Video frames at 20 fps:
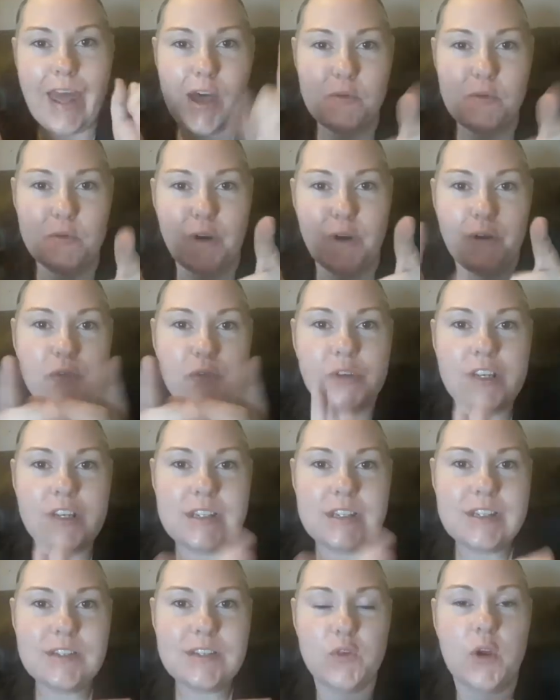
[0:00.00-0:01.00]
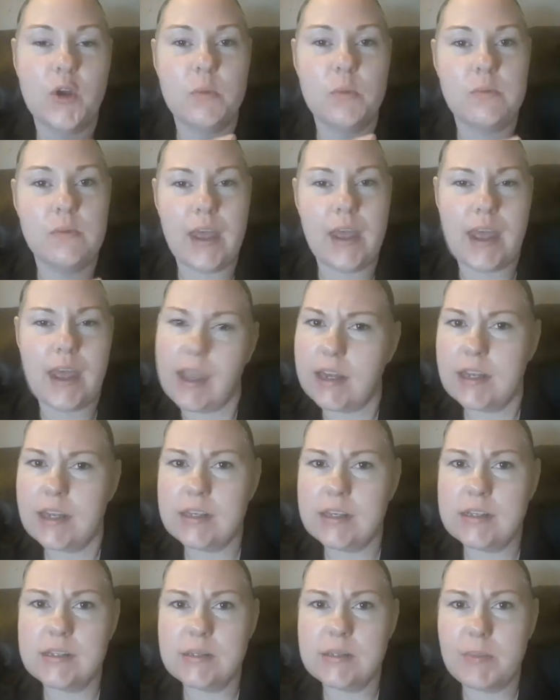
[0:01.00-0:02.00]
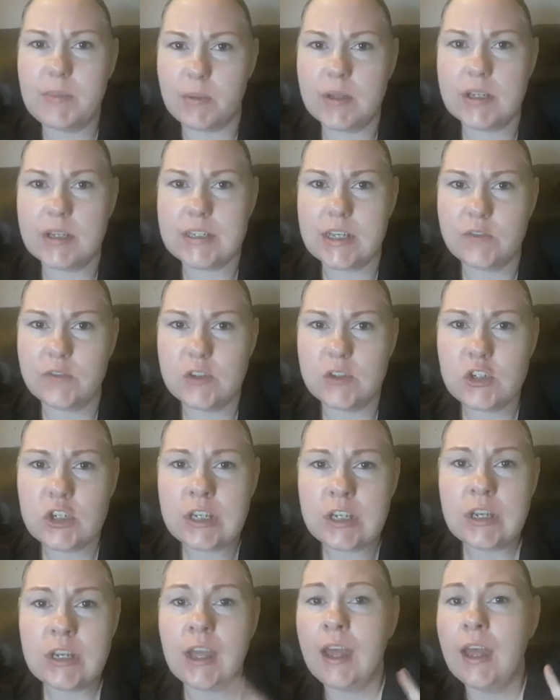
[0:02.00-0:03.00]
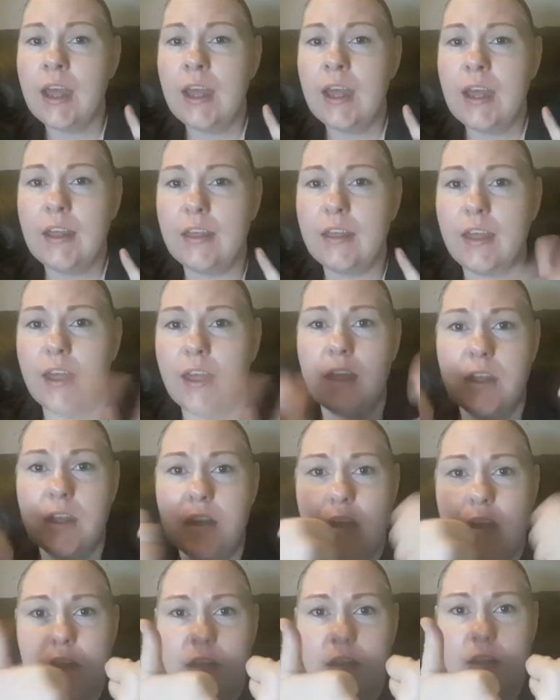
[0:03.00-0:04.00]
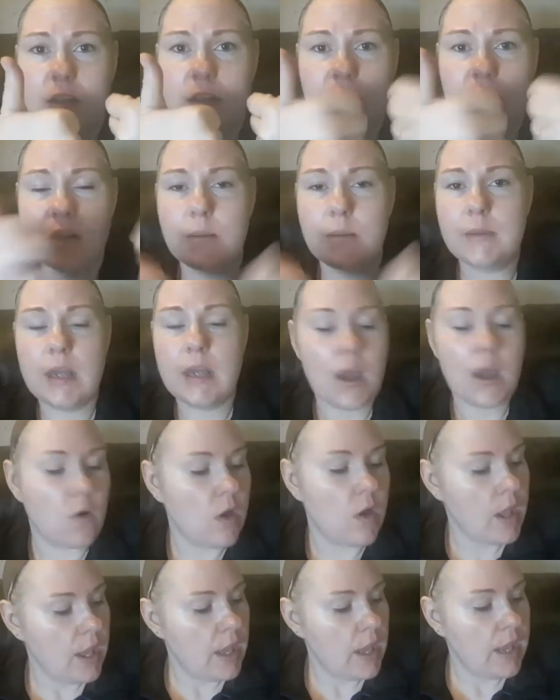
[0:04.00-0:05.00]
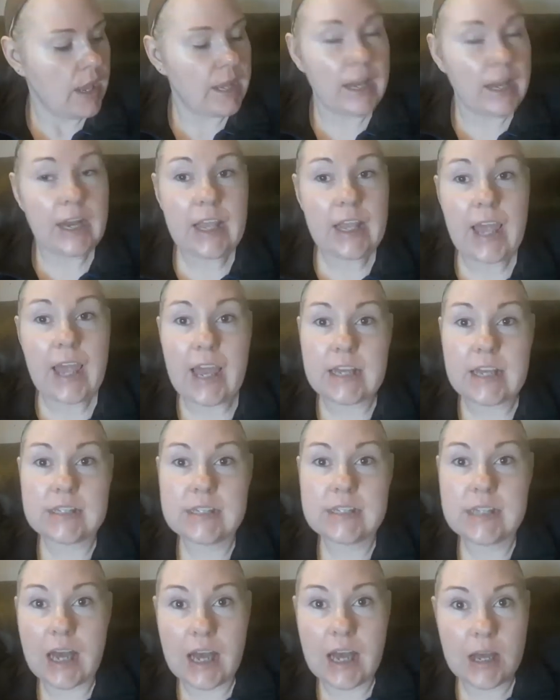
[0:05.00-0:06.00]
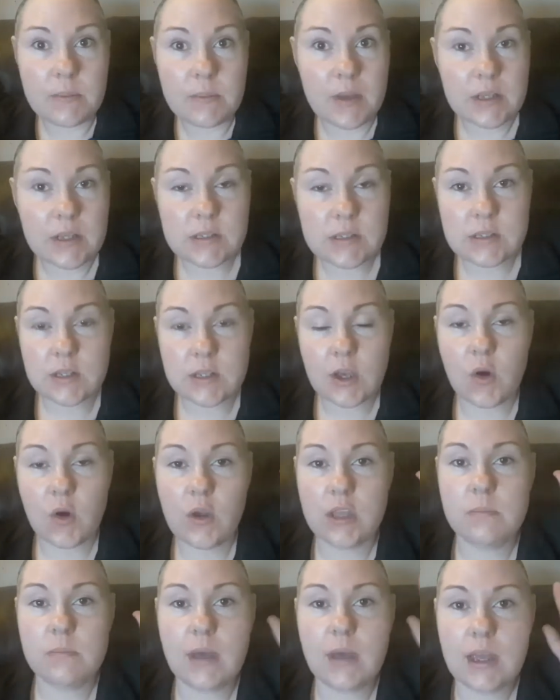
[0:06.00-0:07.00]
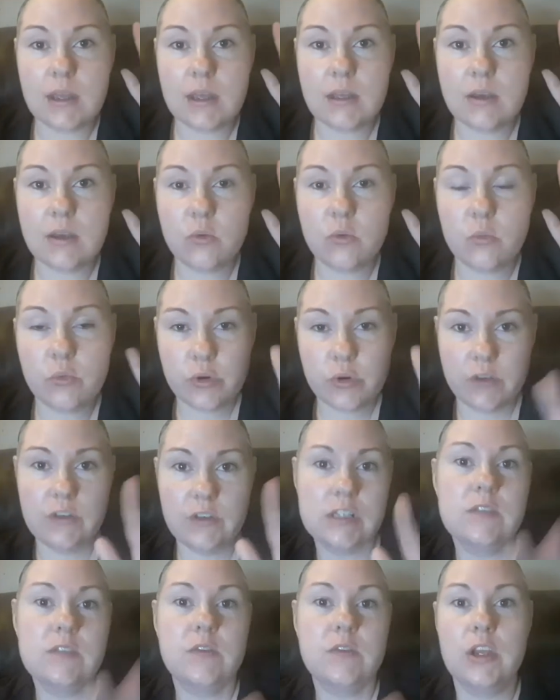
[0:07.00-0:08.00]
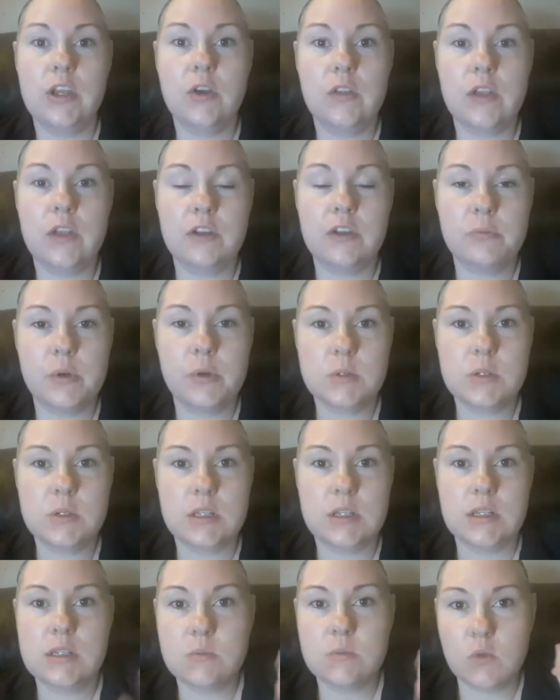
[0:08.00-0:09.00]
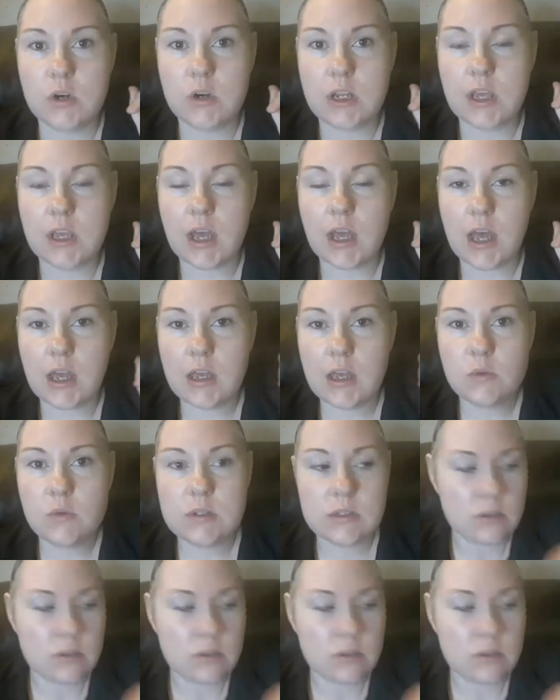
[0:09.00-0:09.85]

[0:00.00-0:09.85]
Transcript: that reference from 80s public television, then let me know. In any case, so in my previous video that I've posted this morning, I was